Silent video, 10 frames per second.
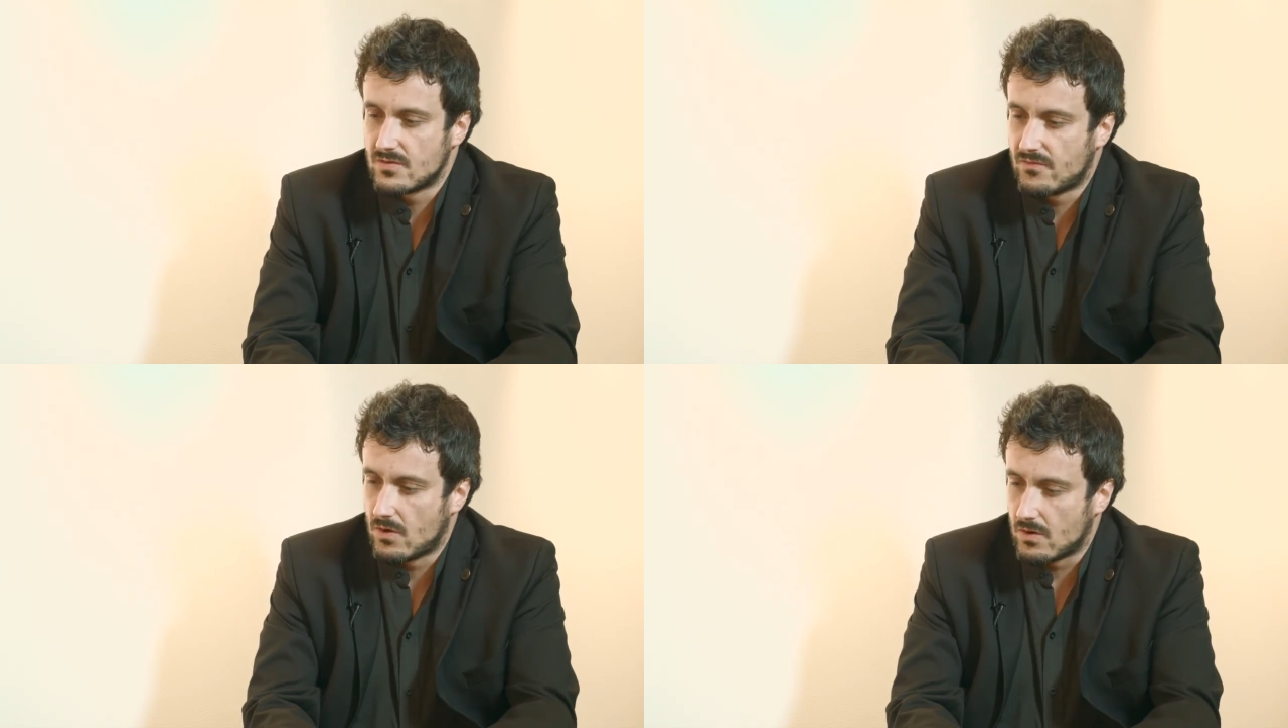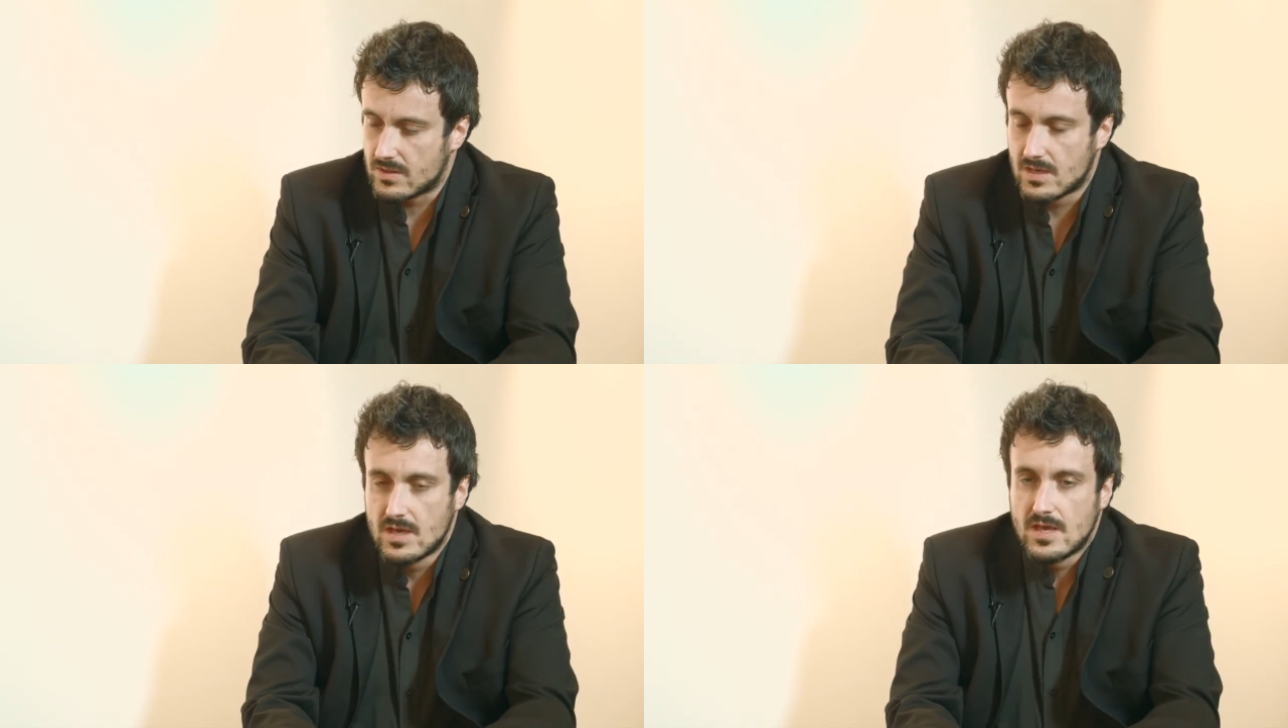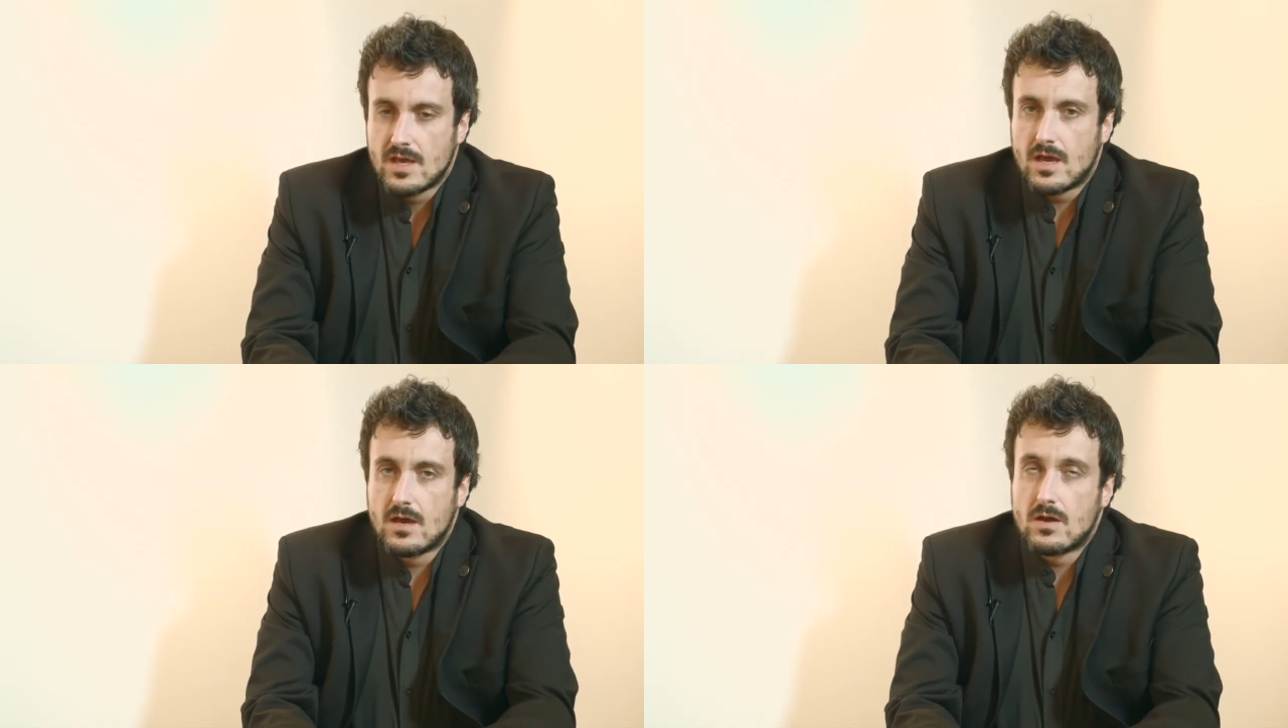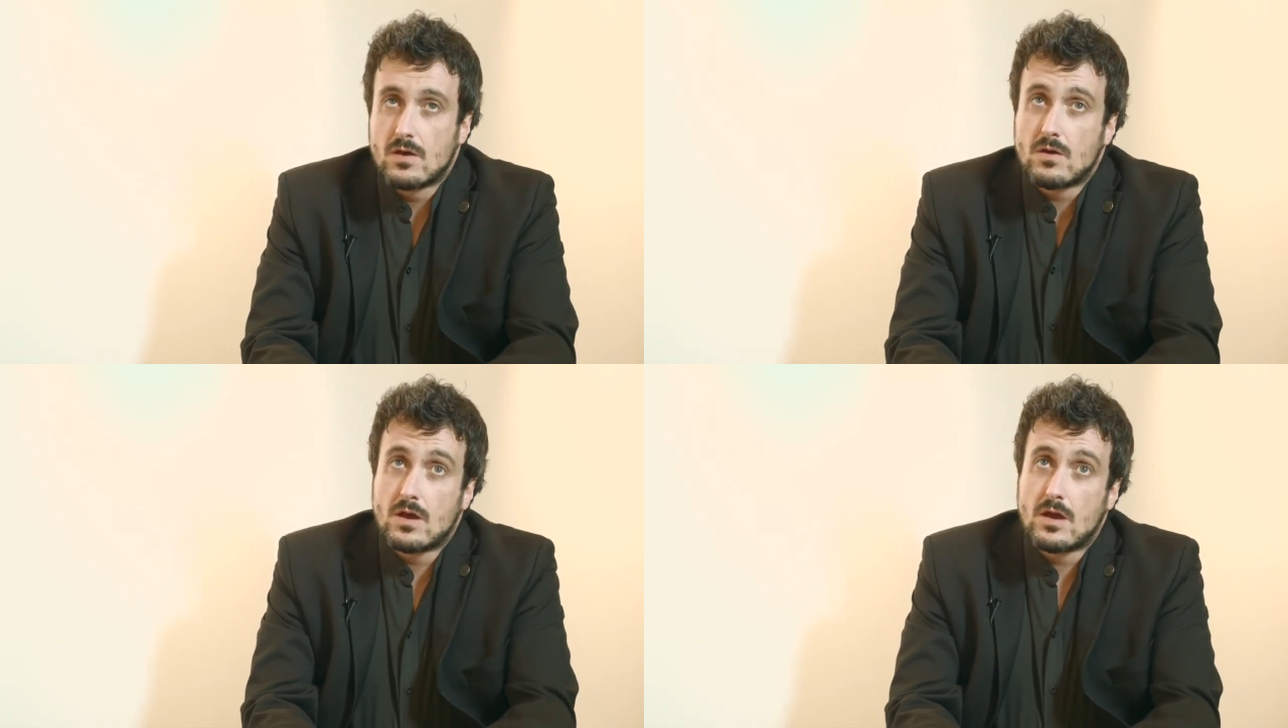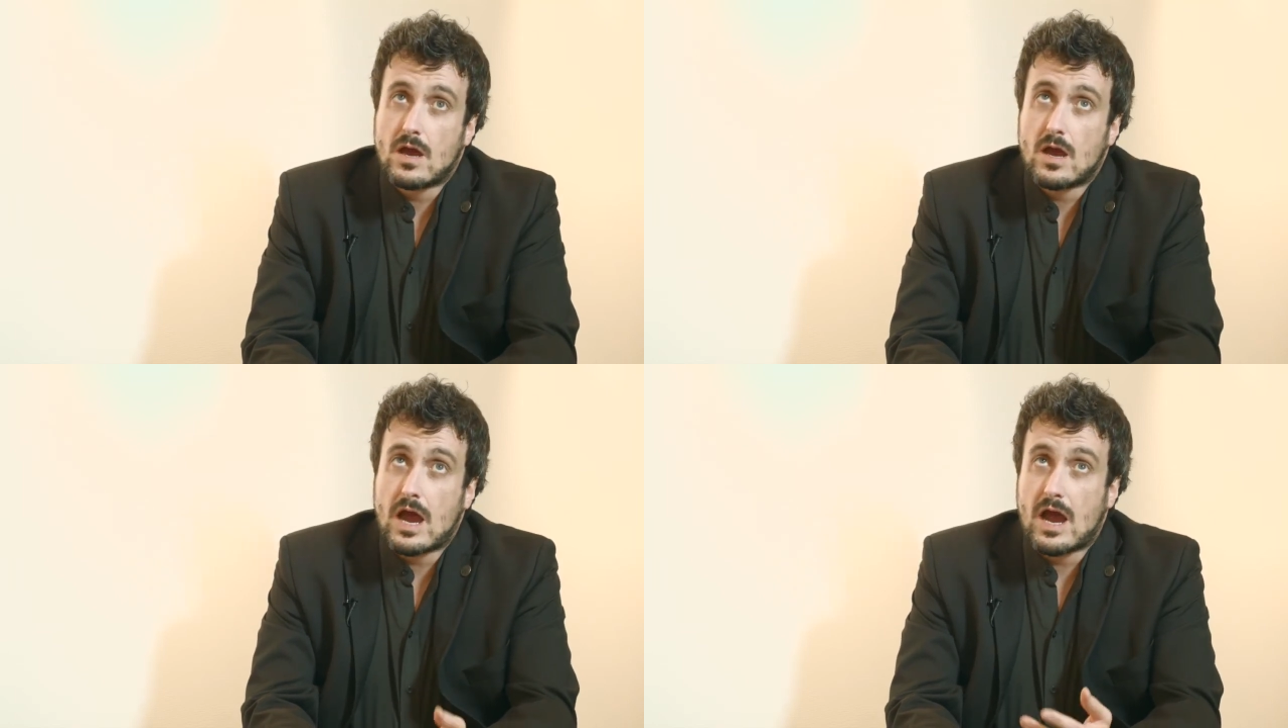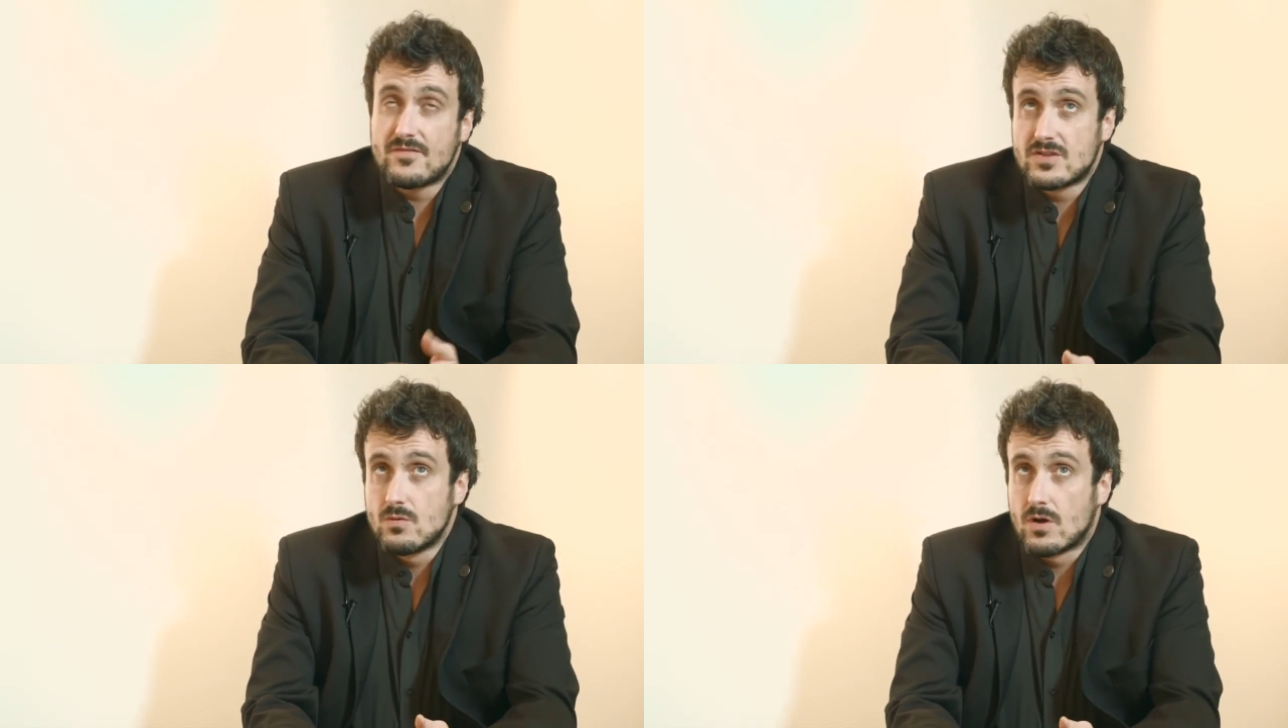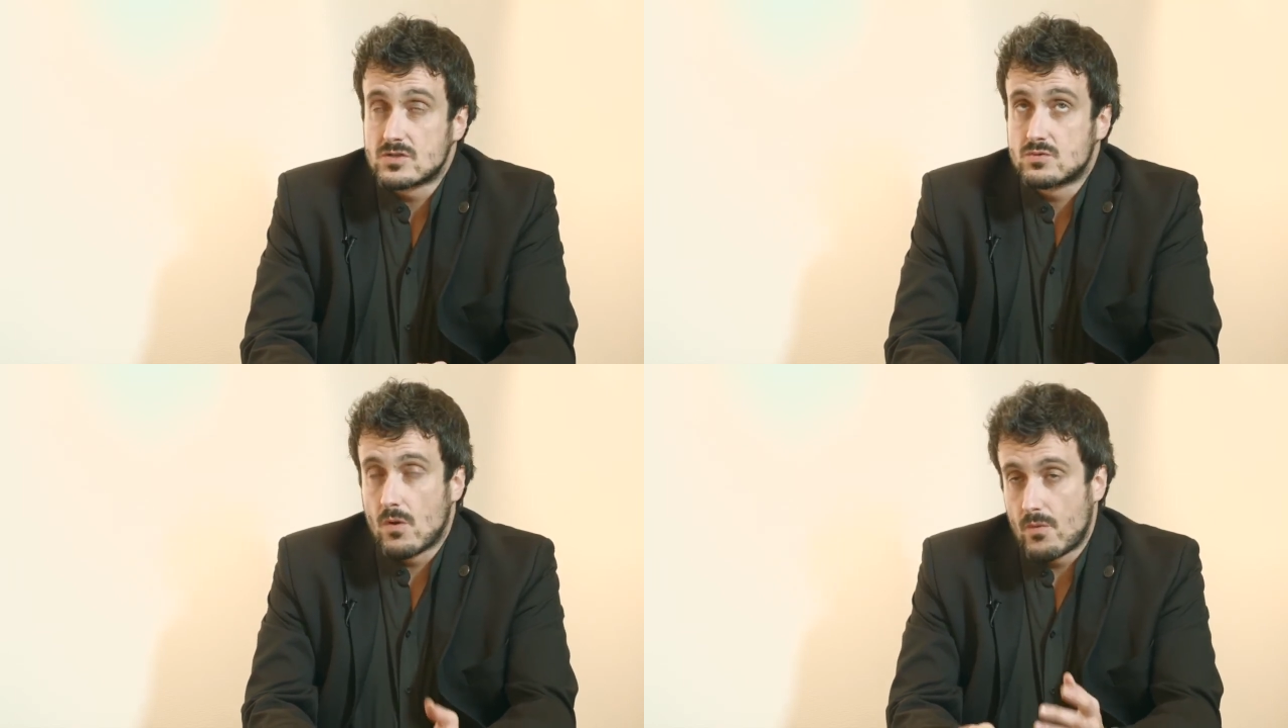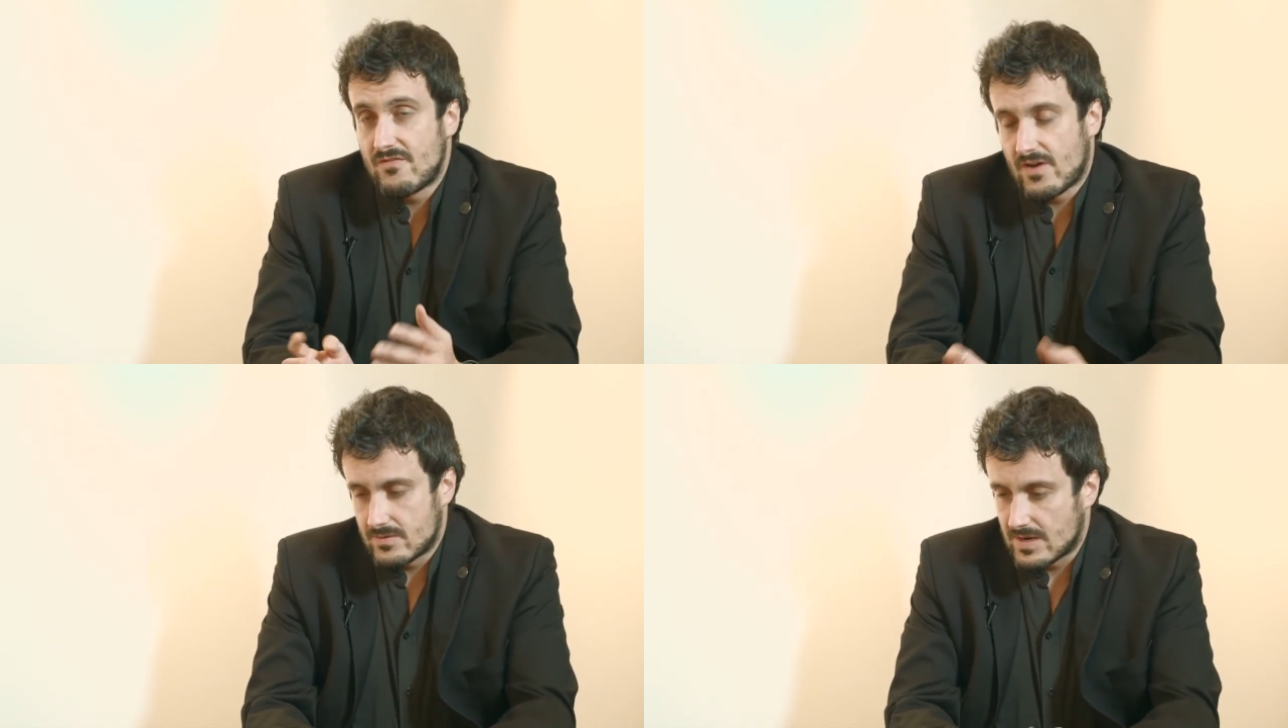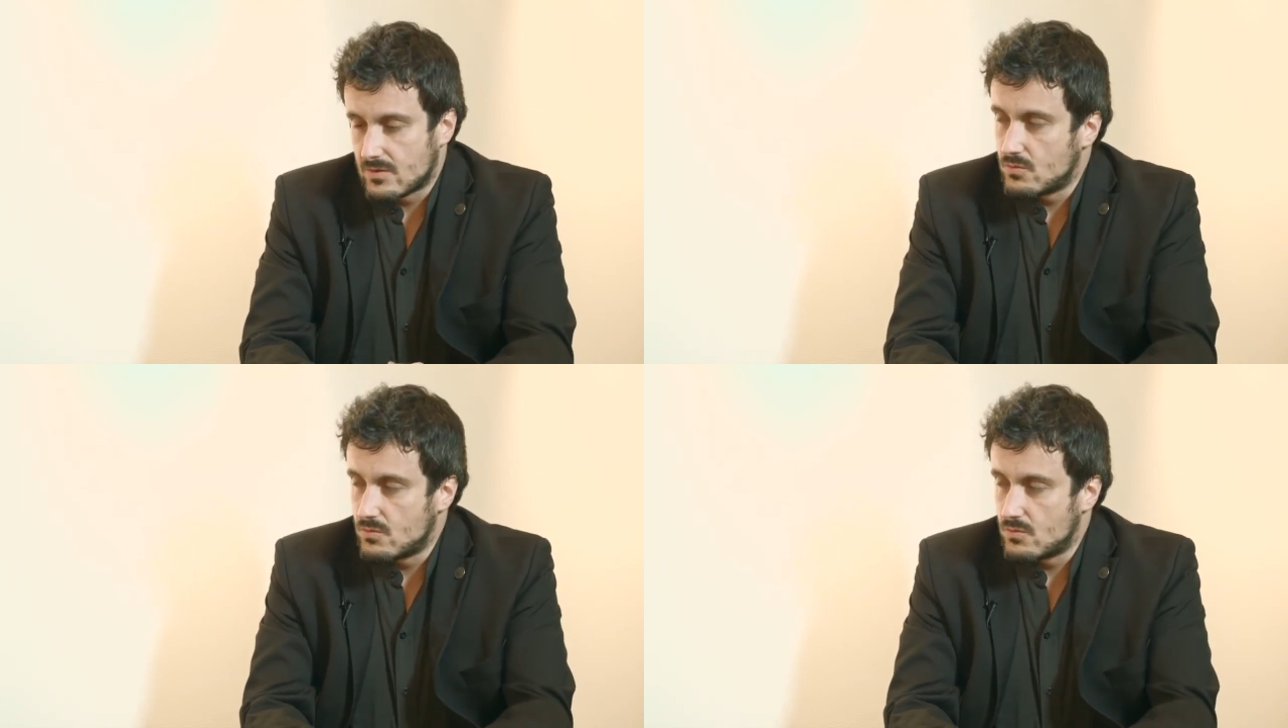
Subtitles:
forth. Afterwards, when we found out